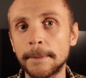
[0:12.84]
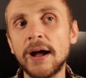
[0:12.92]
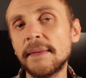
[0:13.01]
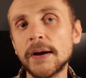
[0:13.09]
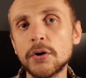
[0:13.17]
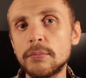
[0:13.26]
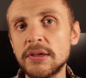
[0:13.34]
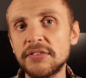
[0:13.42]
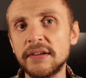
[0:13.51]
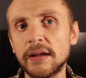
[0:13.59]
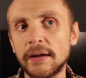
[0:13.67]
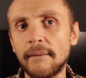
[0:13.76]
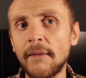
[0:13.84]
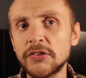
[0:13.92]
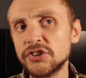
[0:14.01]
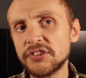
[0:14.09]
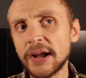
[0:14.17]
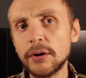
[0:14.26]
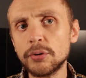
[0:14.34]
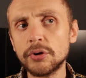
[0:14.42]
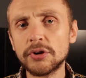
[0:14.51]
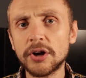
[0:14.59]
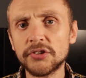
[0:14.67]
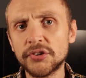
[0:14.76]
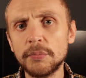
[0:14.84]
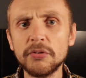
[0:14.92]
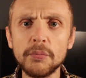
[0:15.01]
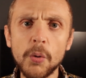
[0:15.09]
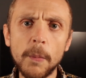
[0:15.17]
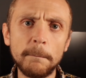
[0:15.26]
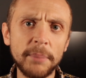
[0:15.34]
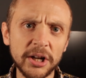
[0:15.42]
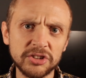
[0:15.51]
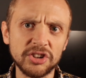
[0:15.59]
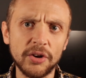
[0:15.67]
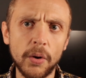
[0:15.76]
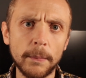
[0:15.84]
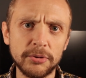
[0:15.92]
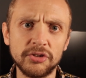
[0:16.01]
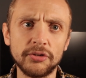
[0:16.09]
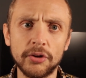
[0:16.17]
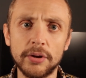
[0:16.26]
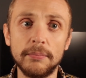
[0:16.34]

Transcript: And that got me thinking, just how good are some of the more budget options on the